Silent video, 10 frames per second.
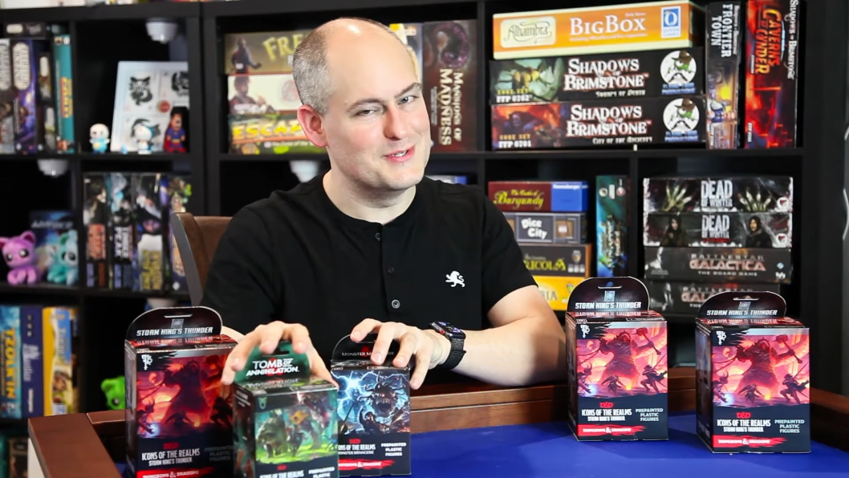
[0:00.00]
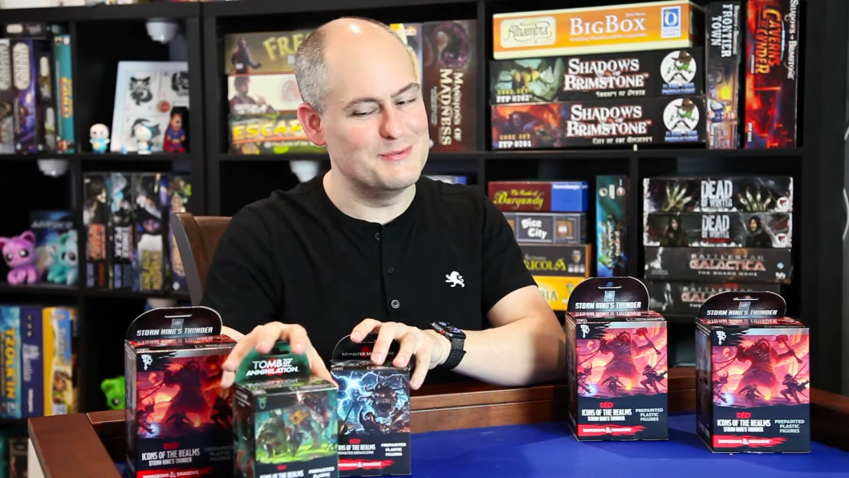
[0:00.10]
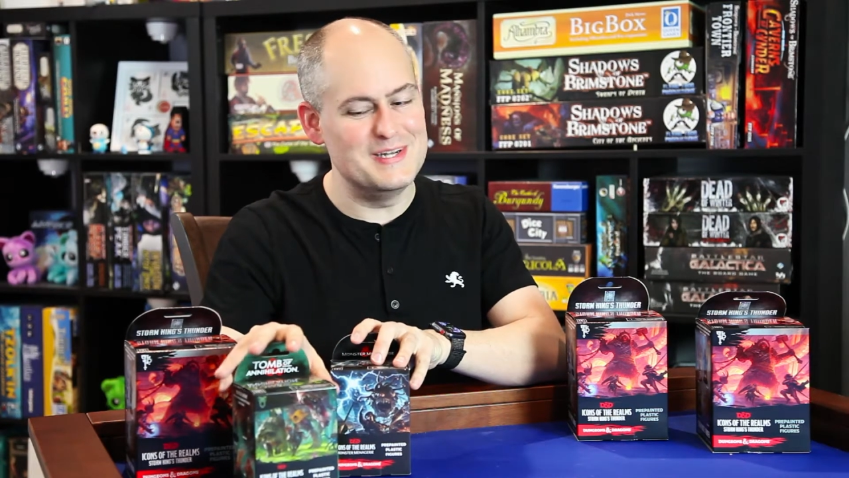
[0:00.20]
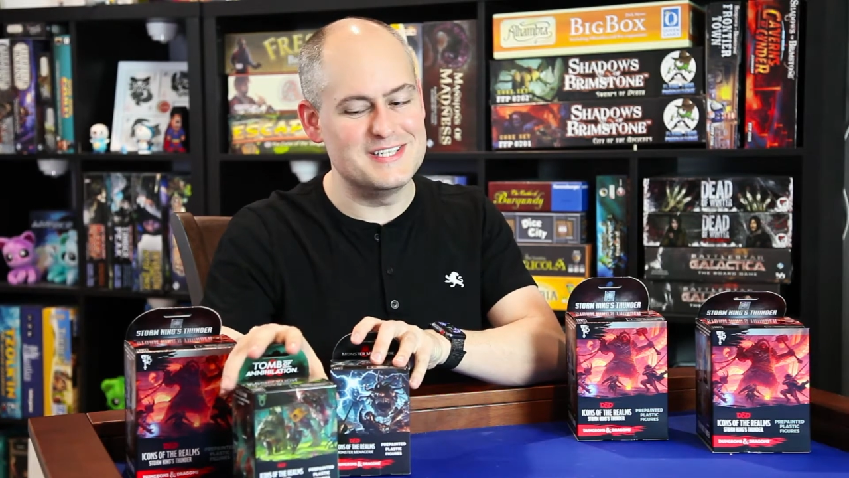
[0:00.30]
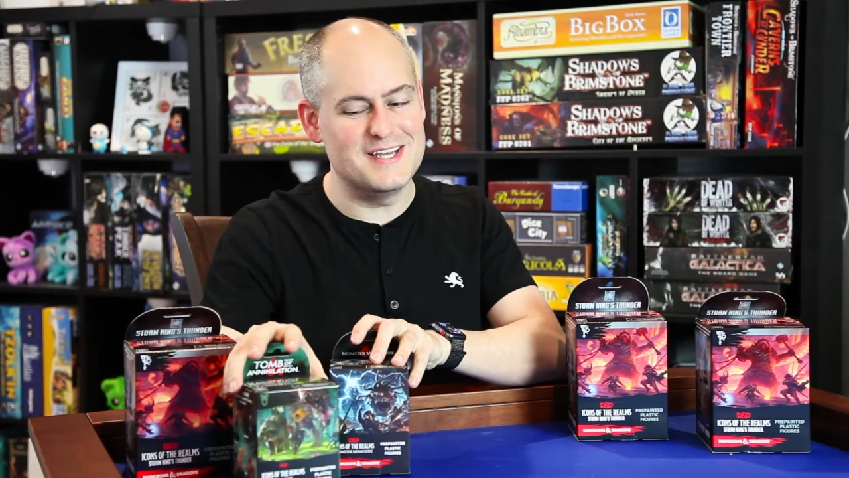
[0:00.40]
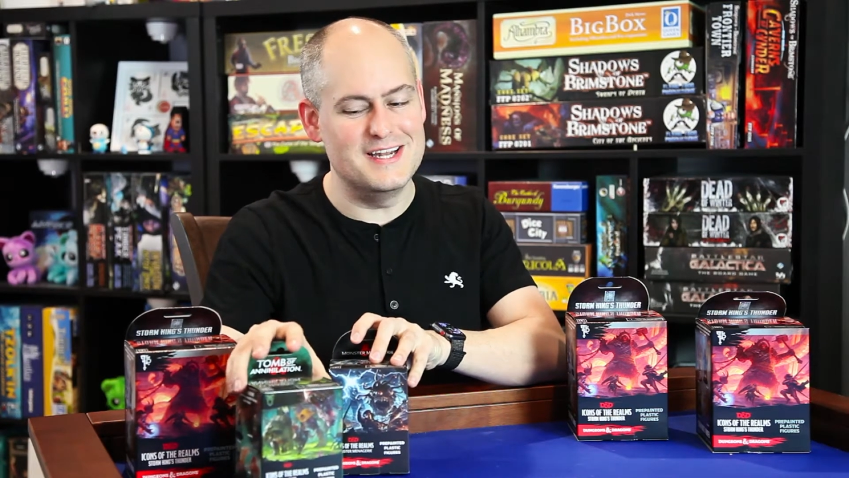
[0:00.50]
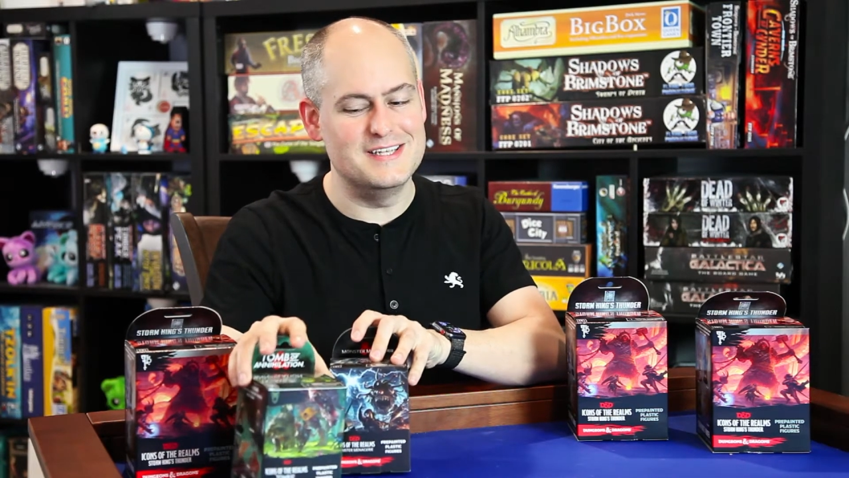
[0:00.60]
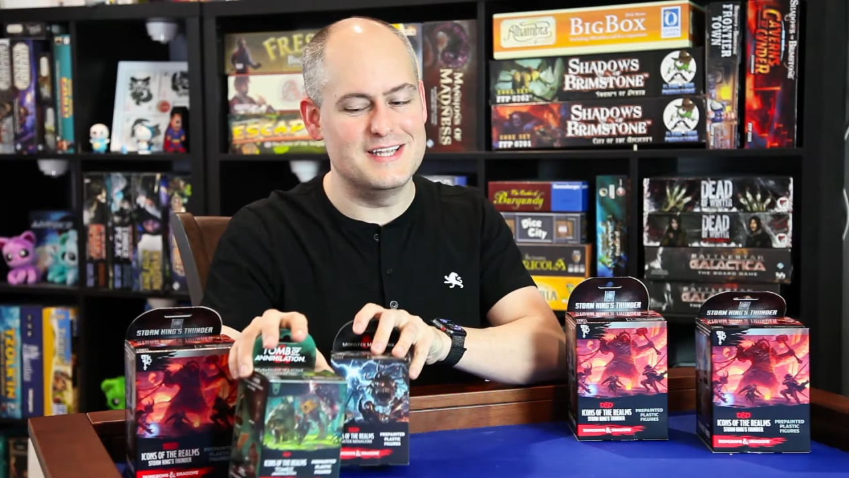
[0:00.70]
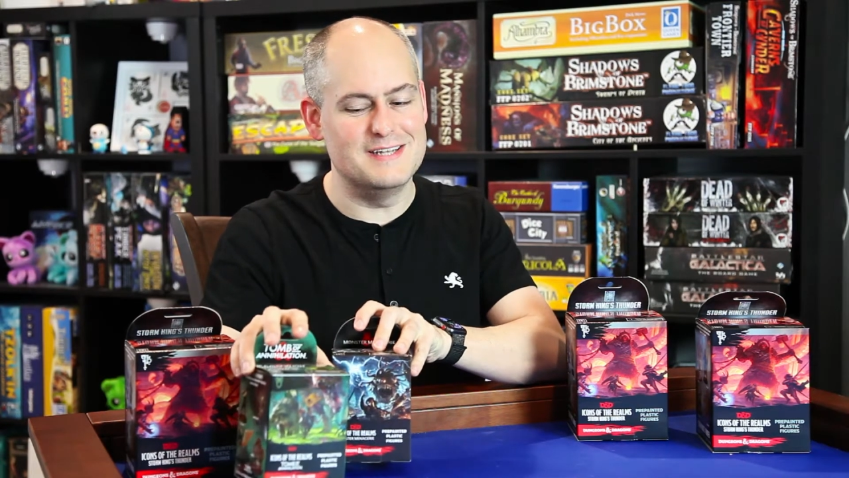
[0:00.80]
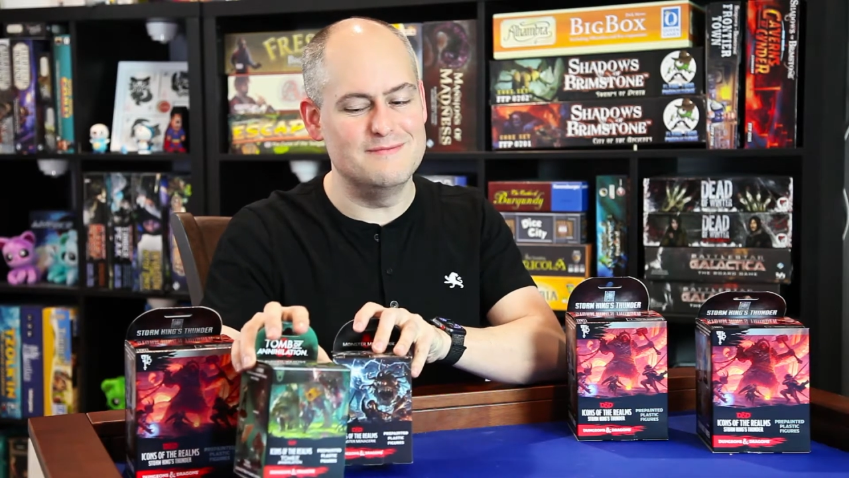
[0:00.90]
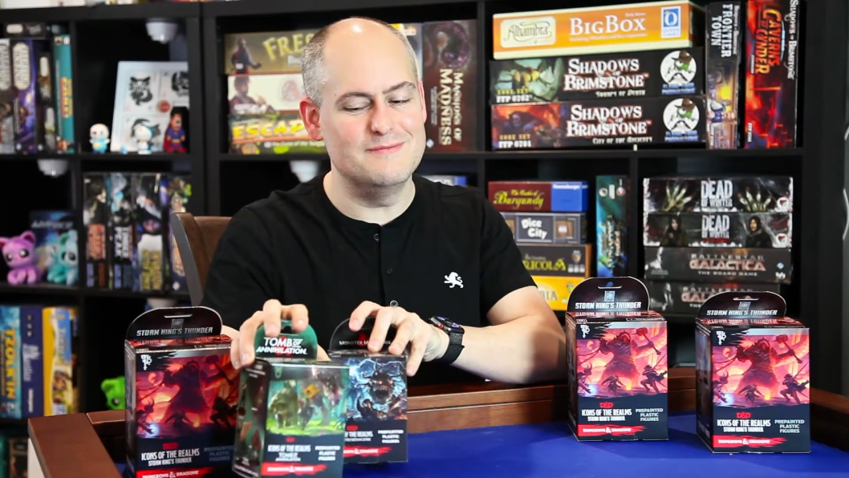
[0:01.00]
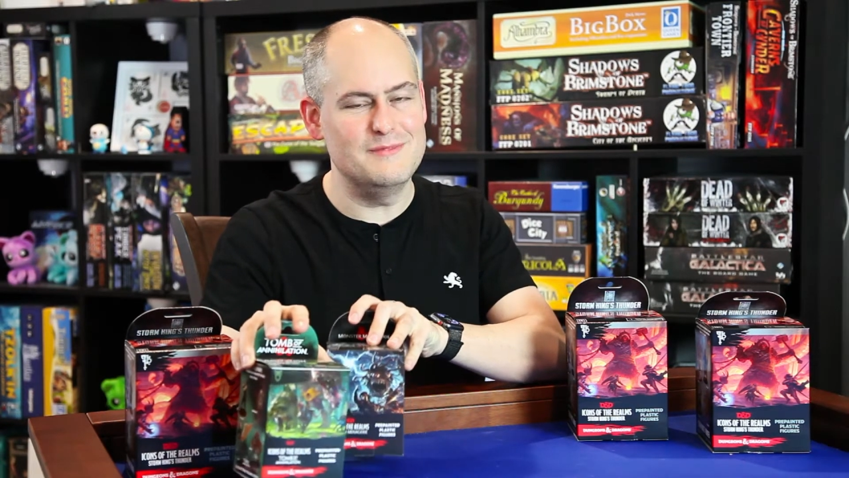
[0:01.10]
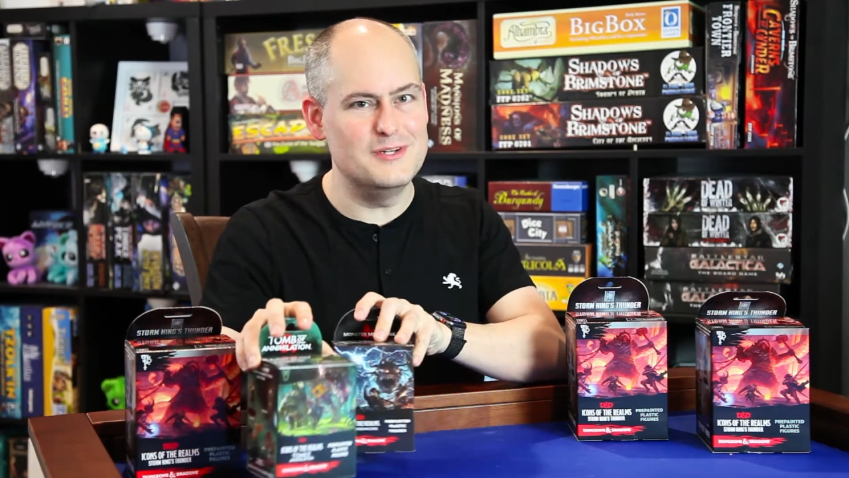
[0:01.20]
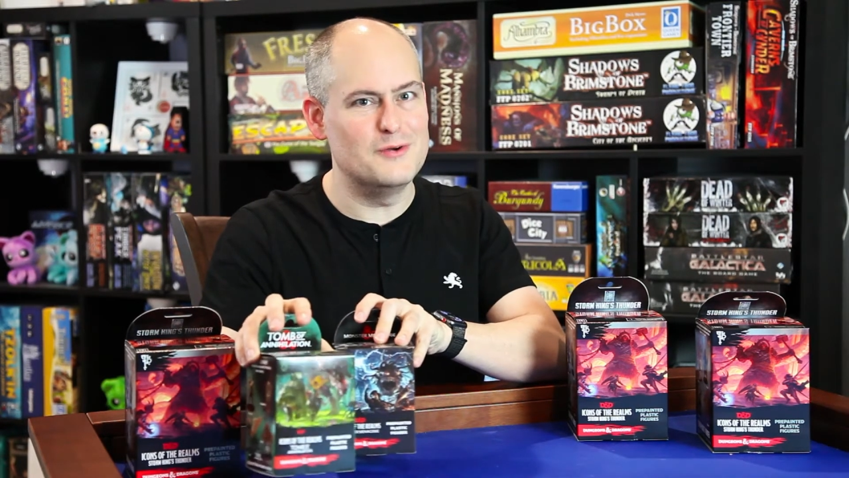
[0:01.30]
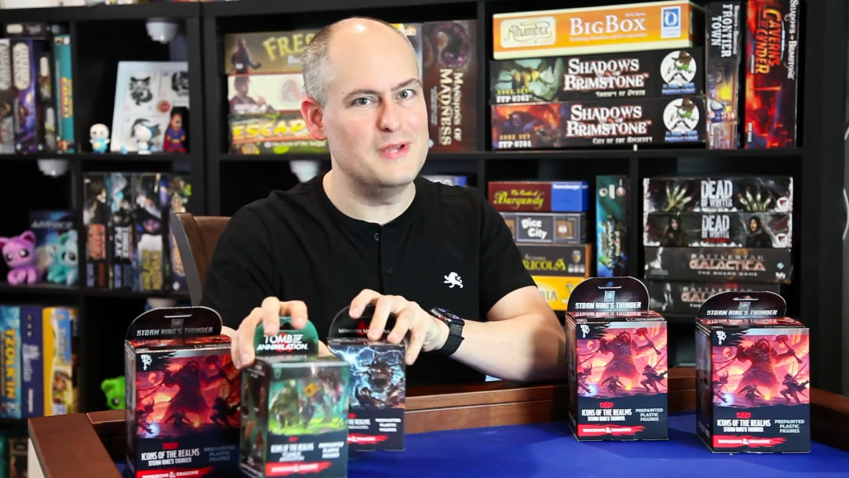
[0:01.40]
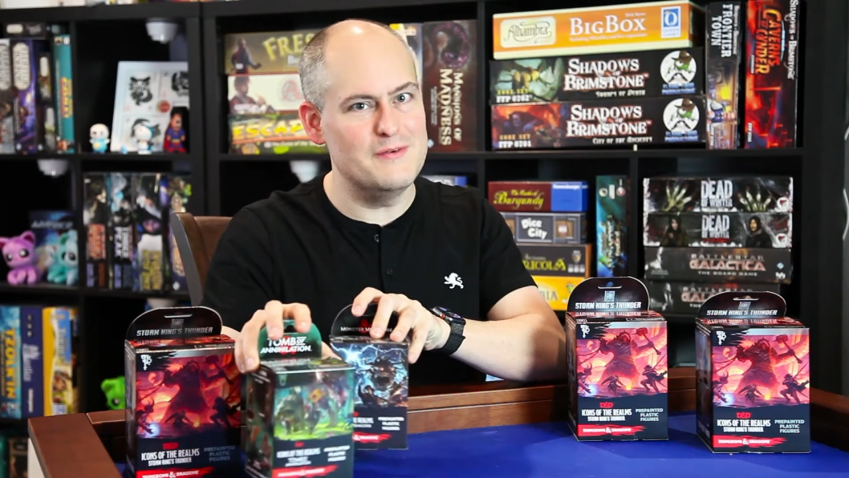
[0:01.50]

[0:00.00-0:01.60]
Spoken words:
So we decided that, you know,